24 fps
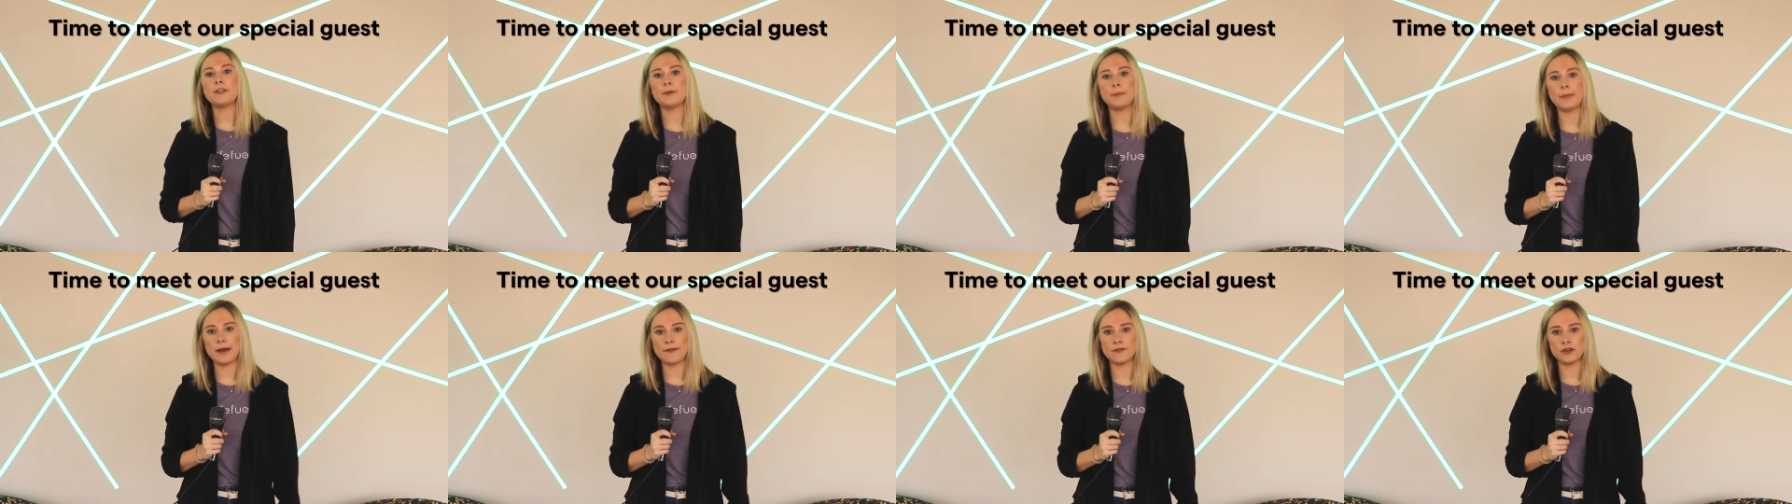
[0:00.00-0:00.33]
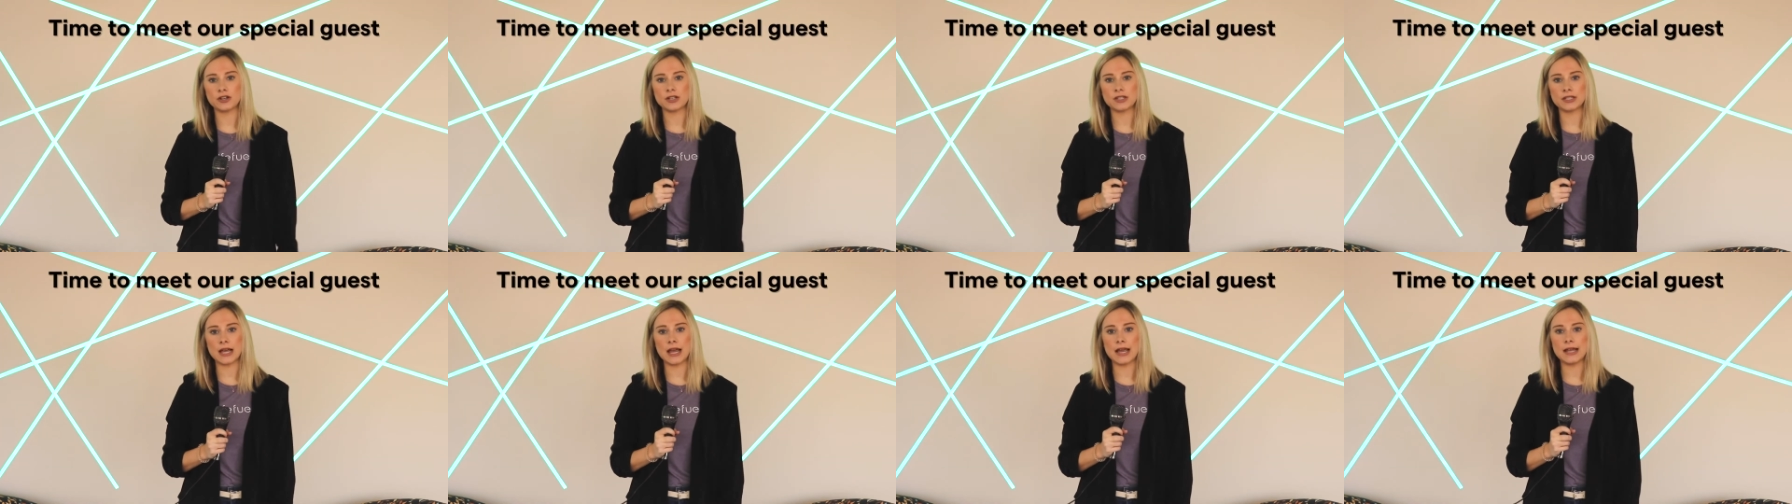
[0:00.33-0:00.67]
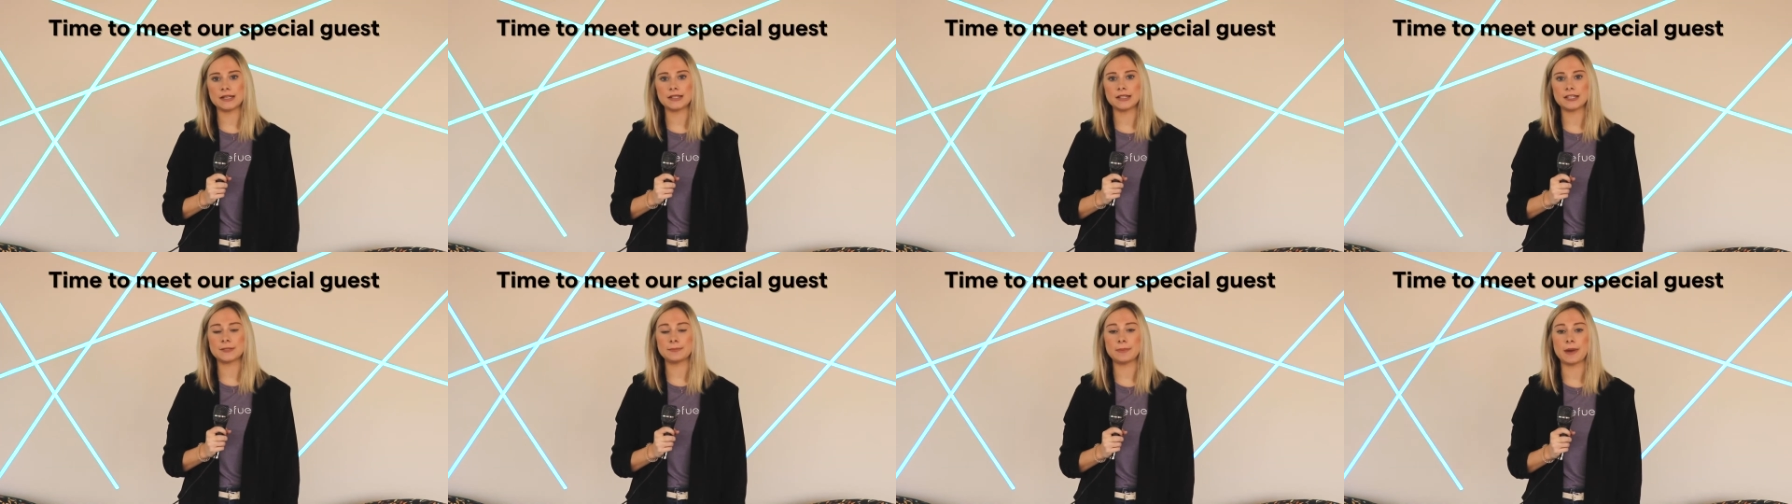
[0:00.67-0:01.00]
the beverage
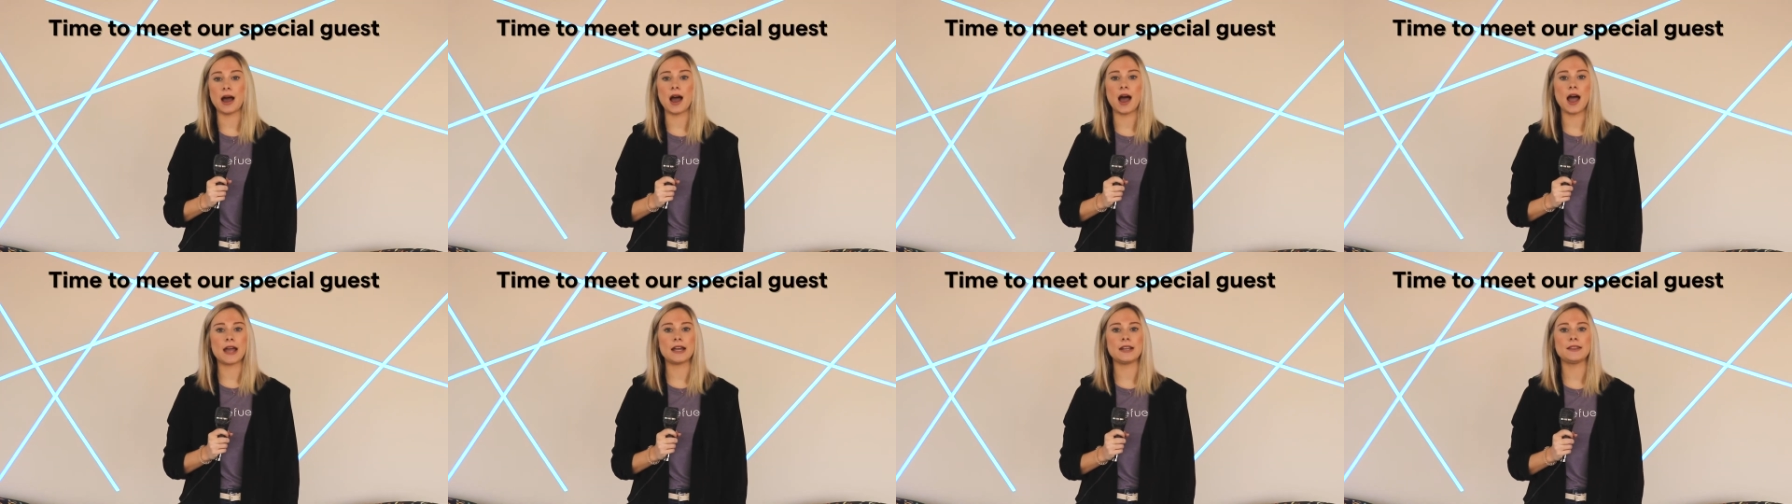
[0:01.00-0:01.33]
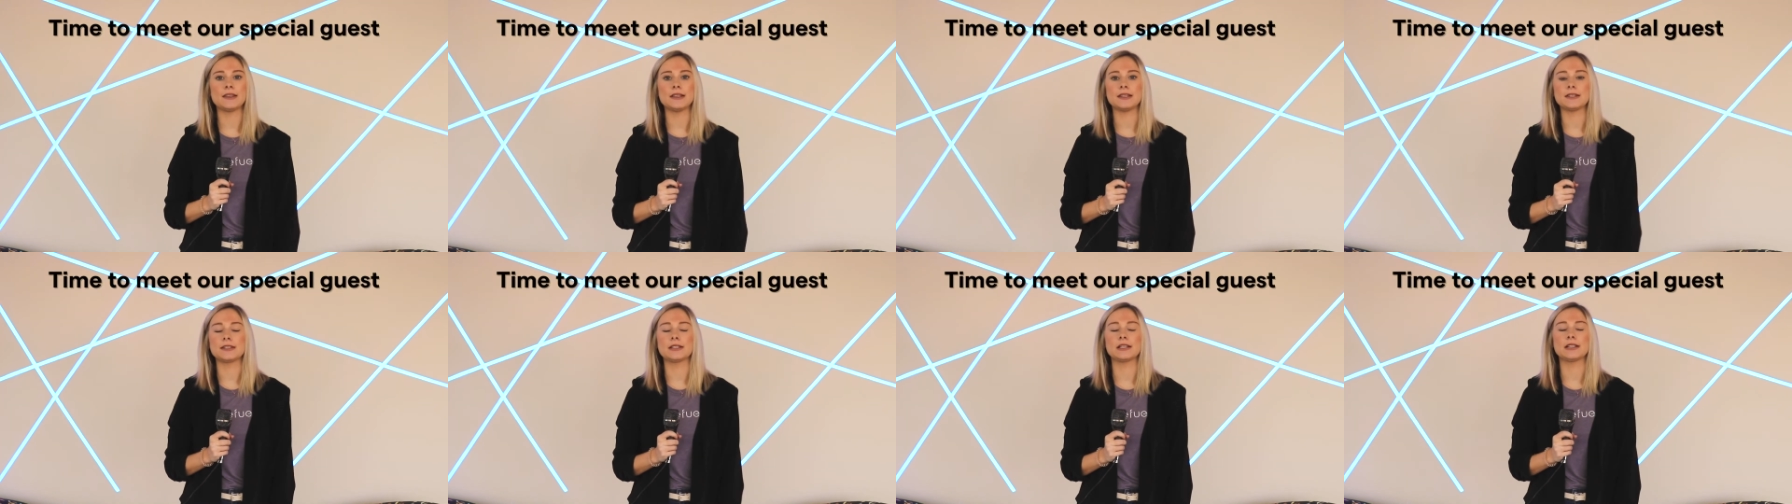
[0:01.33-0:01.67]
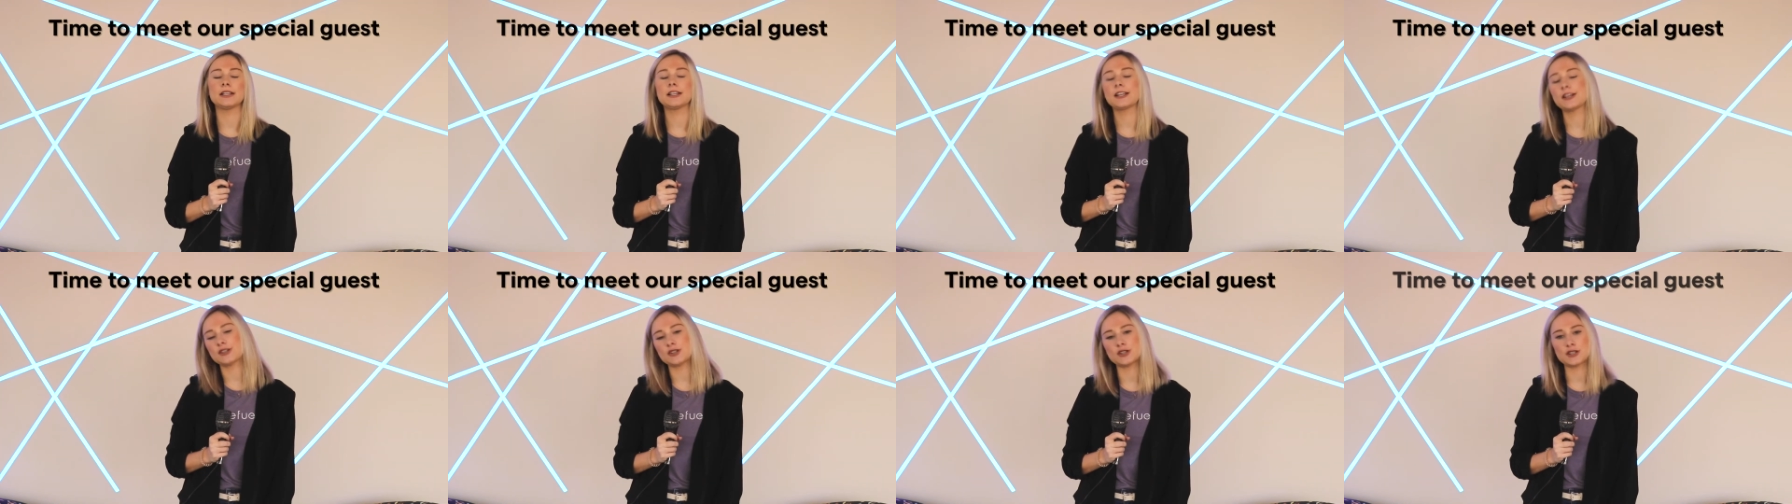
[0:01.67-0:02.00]
scientists behind these
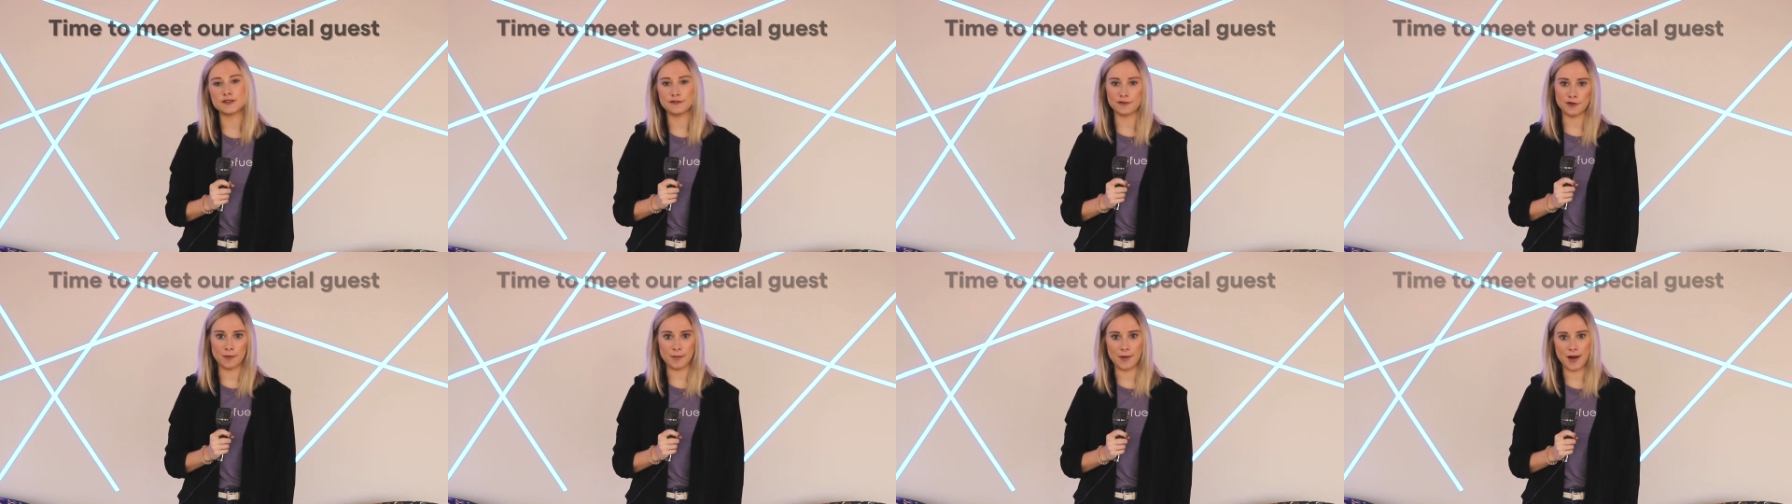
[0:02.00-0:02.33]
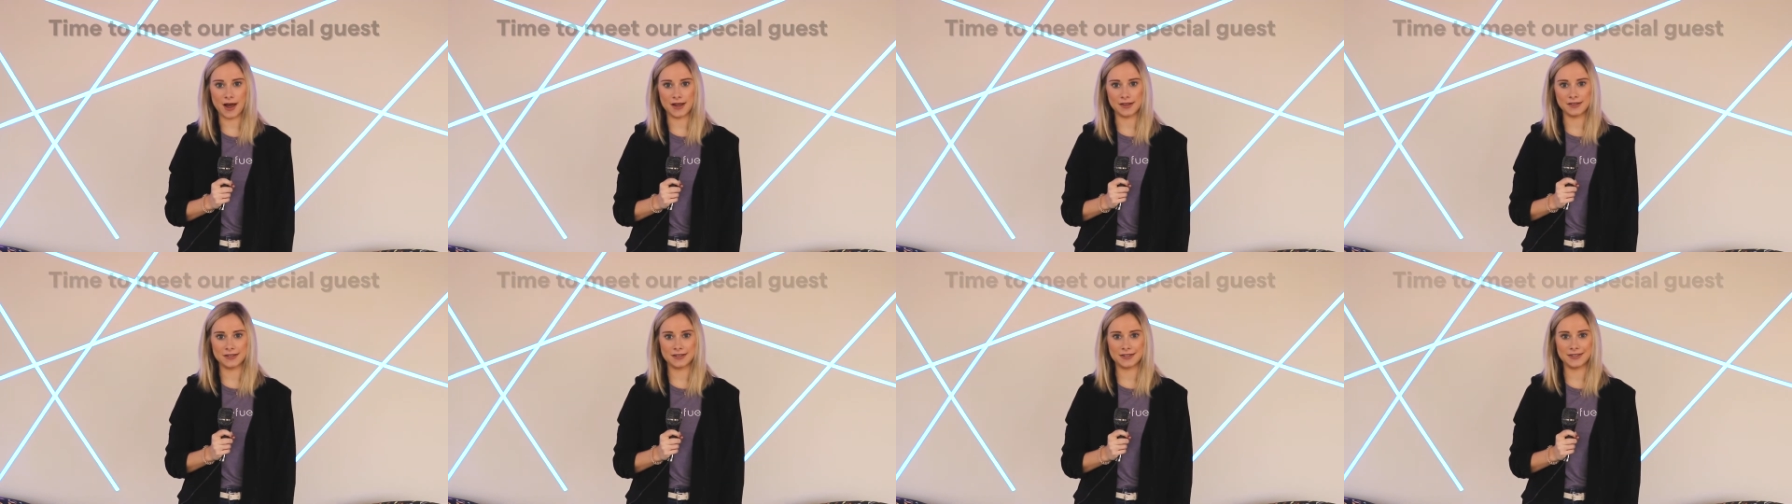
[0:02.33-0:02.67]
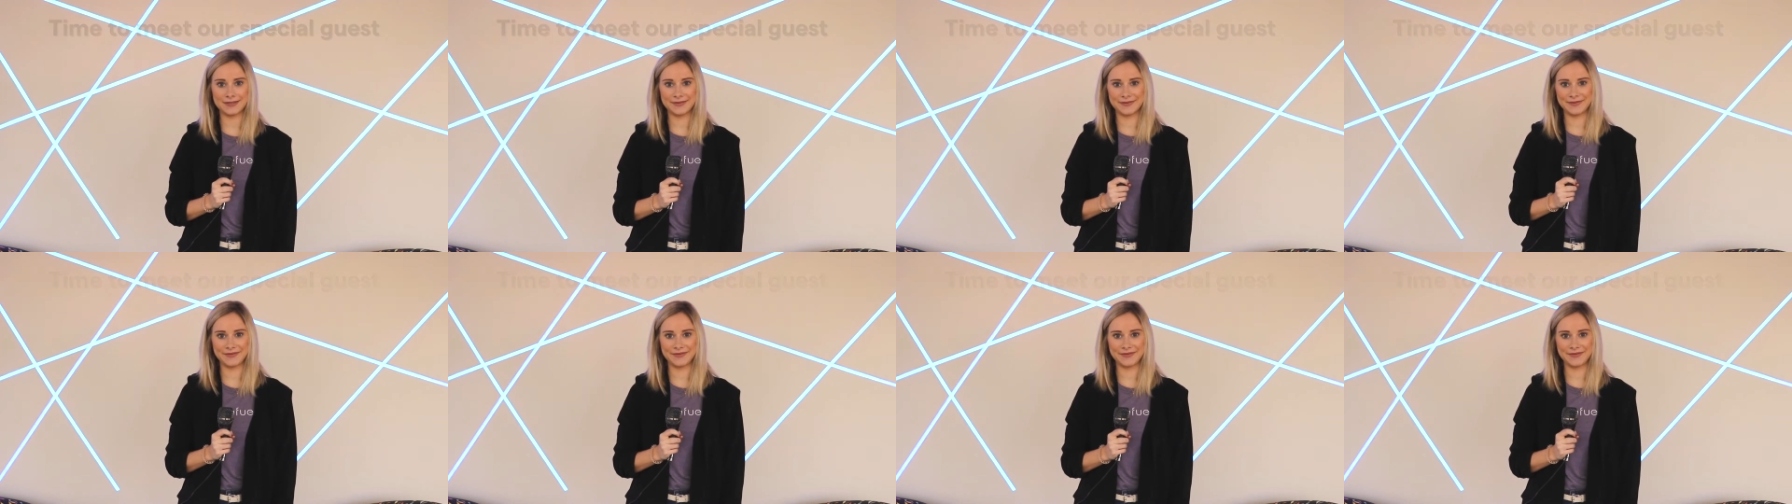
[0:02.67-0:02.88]
delicious fuel pods.